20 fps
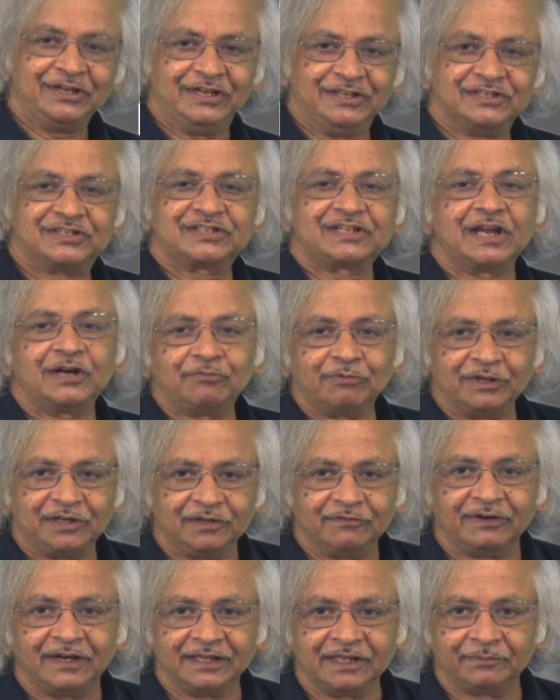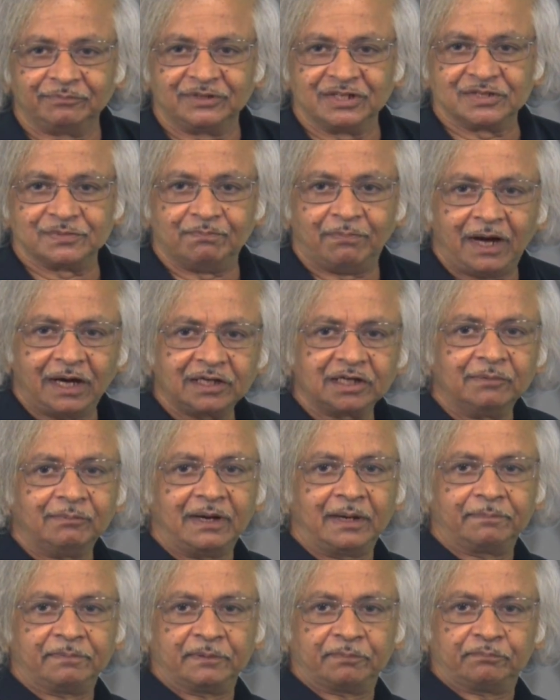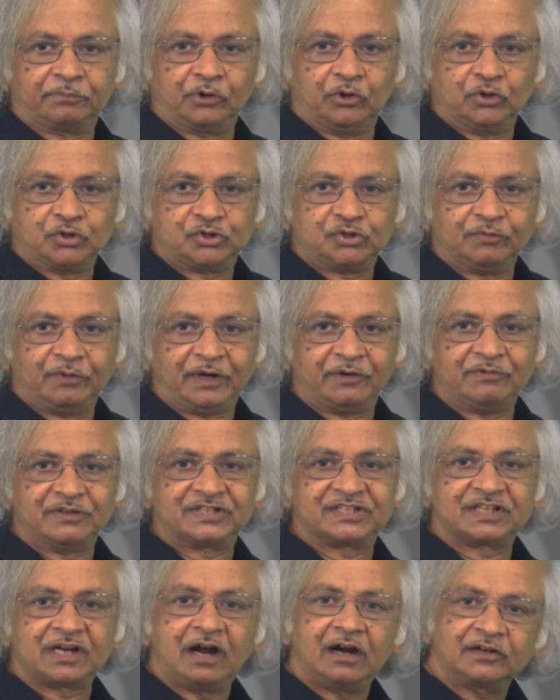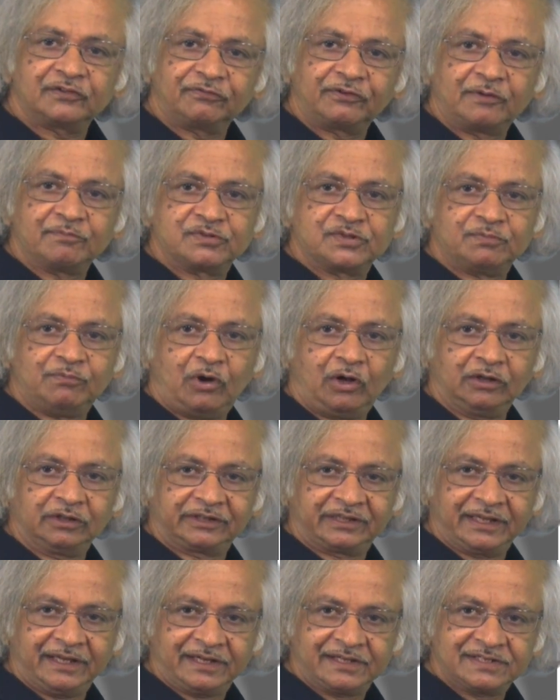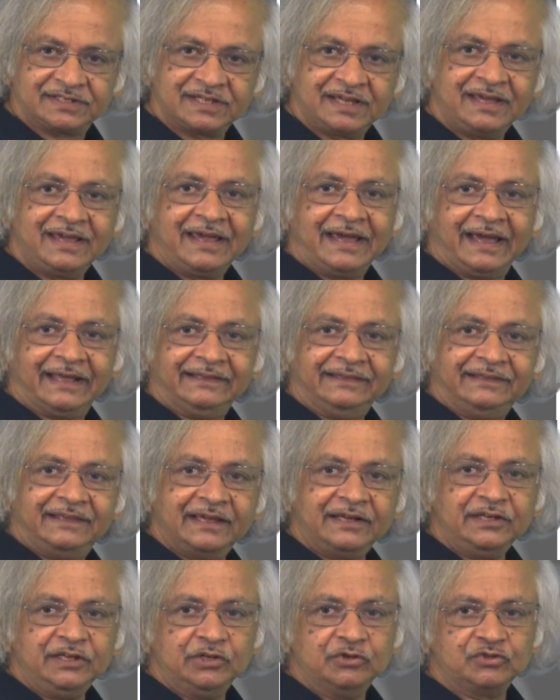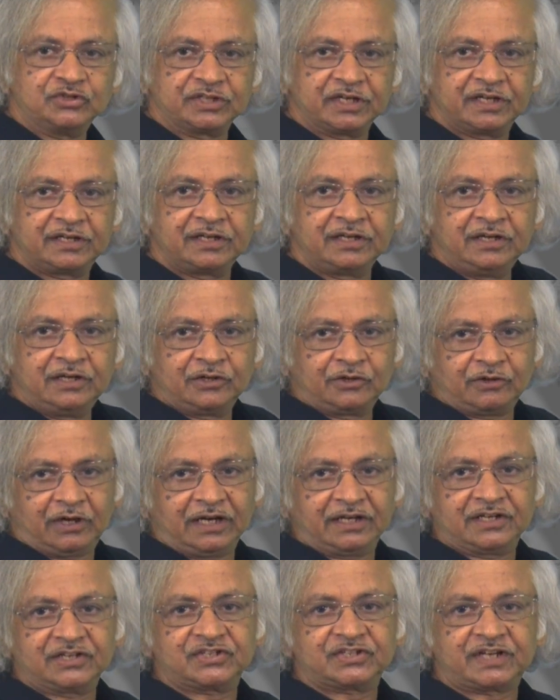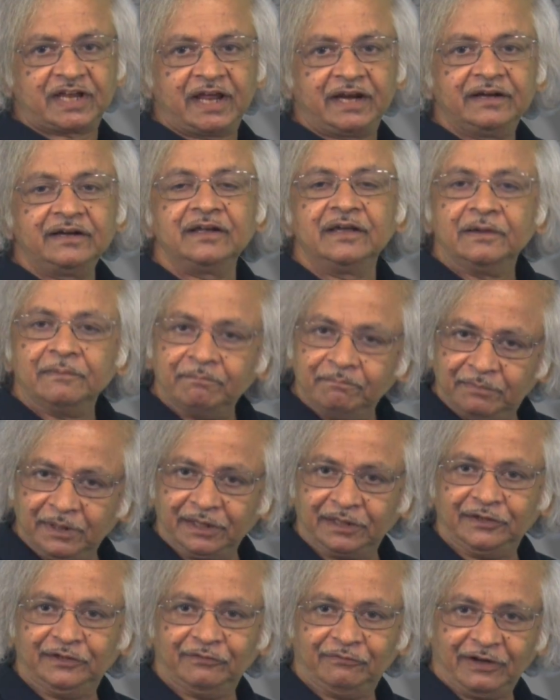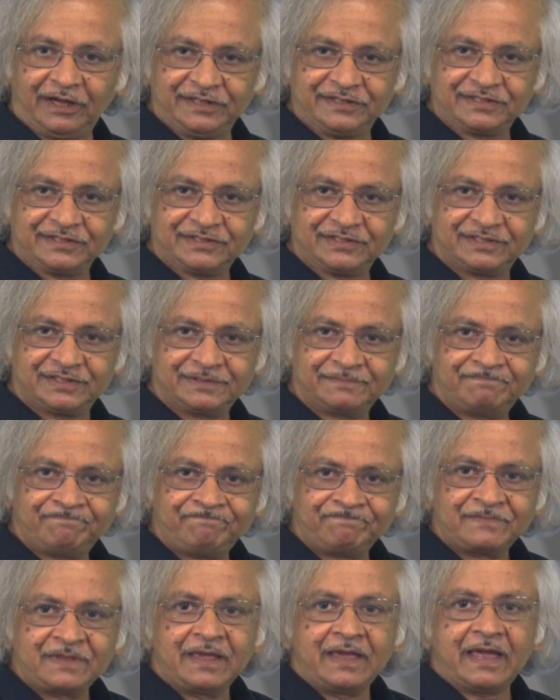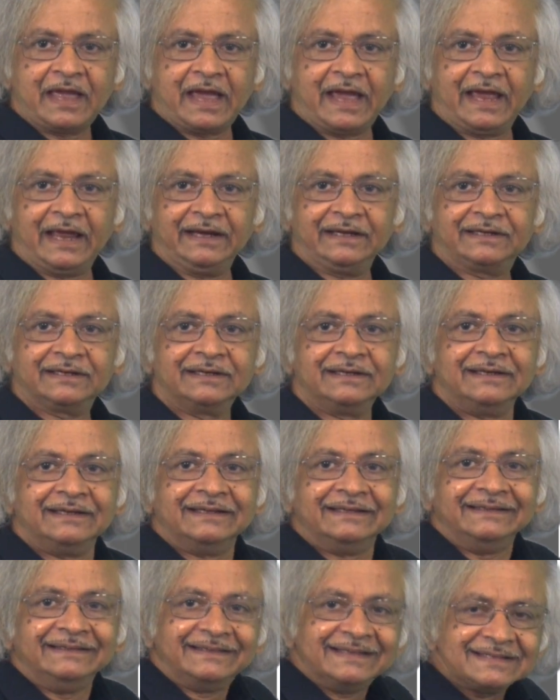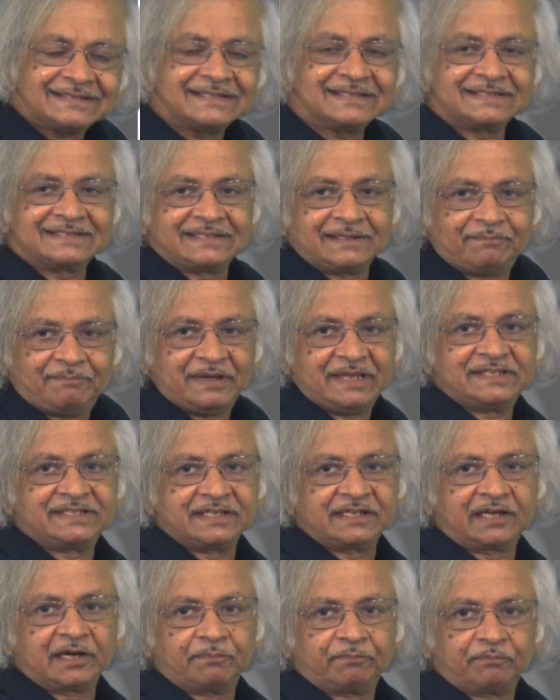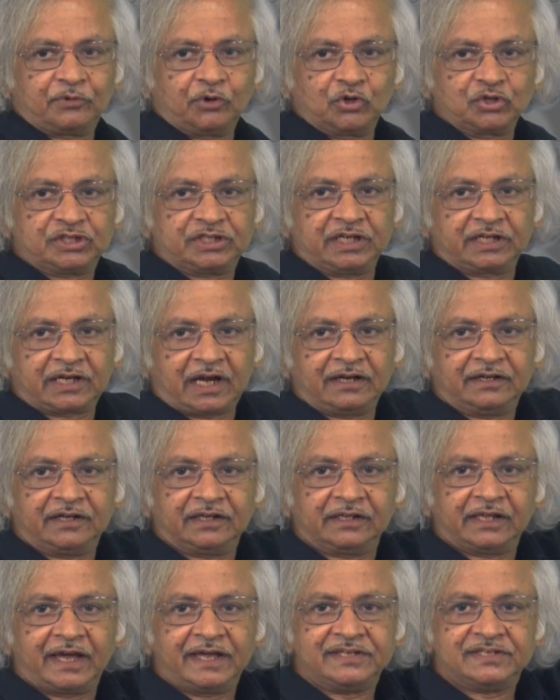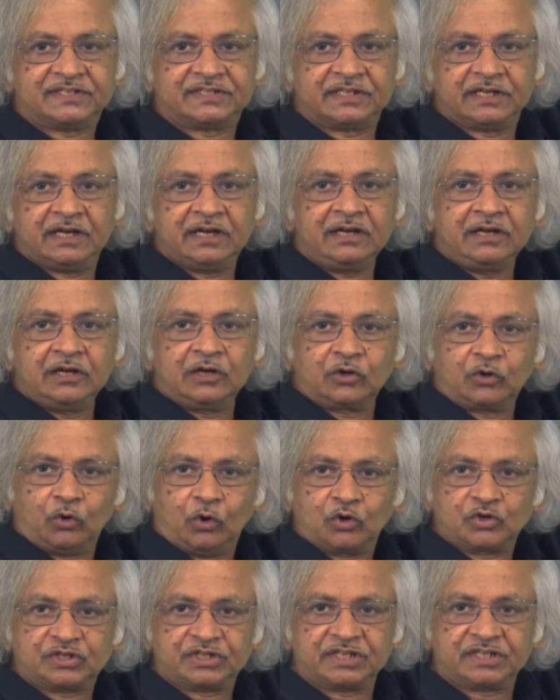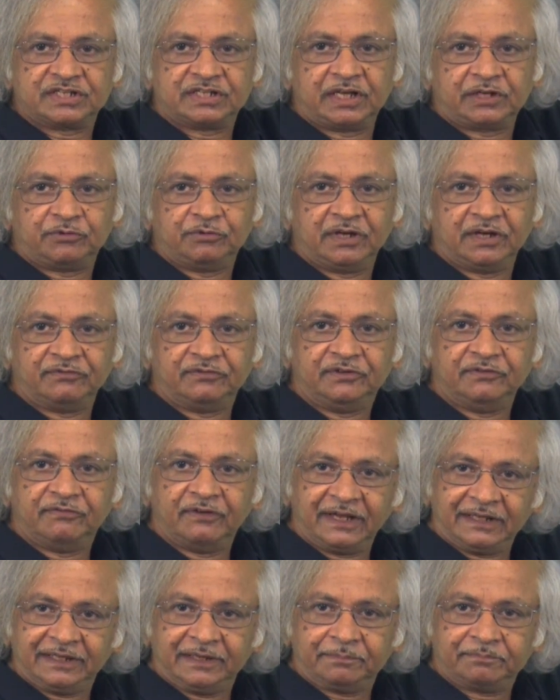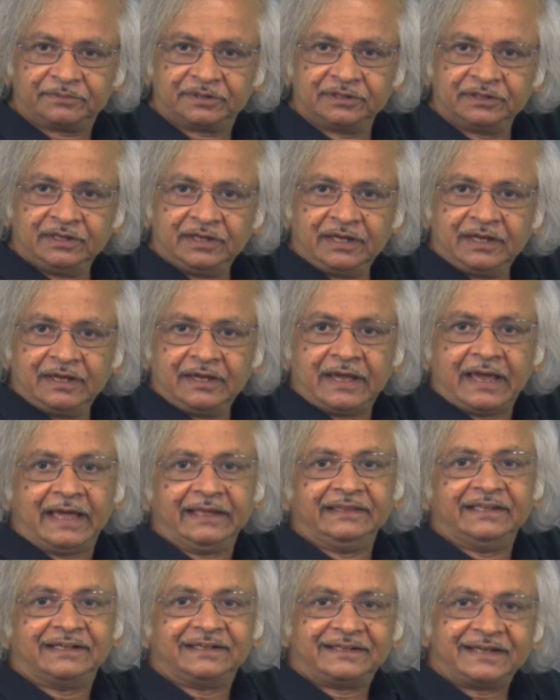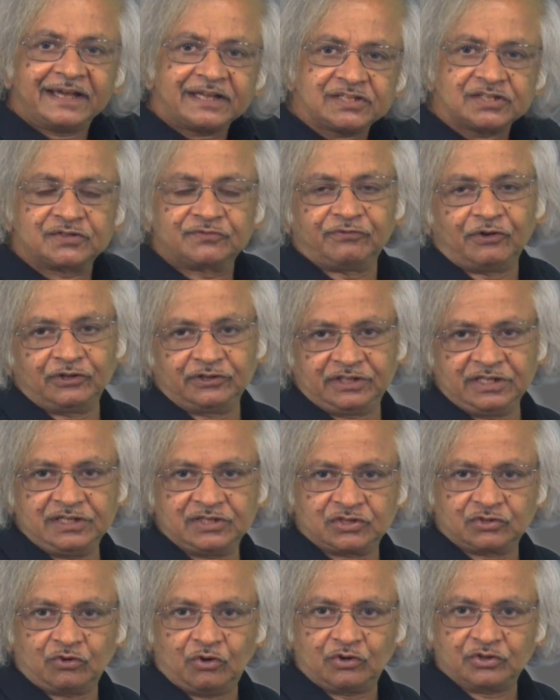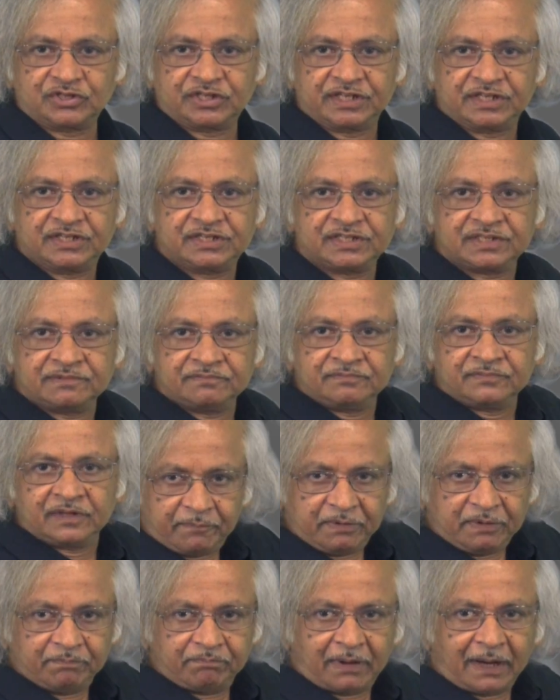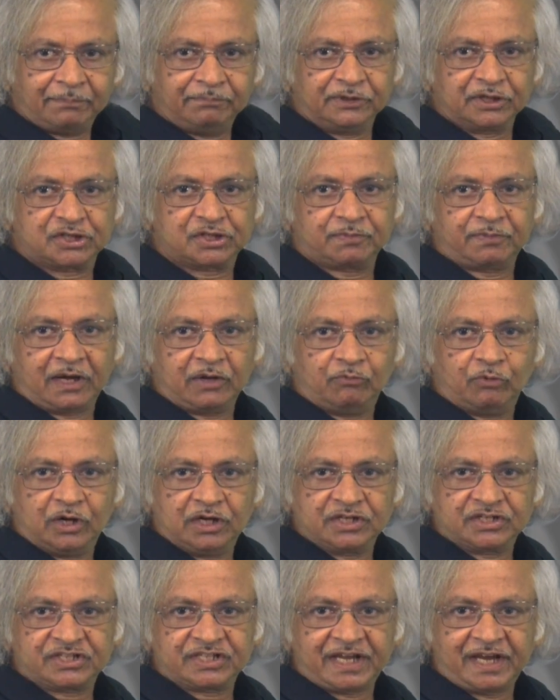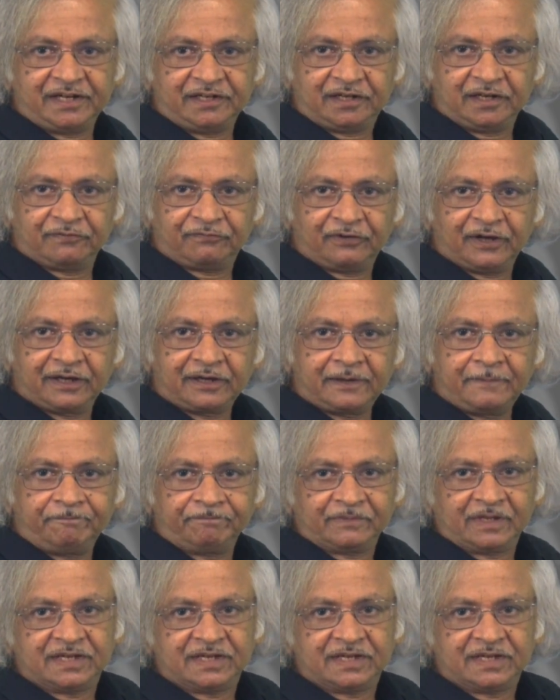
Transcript: Instead, we developed this bottom-up approach where we start from small things and then use it to understand big devices. And this is the basic approach that underlines the courses that we have developed. And the text for these courses have been published by World Scientific.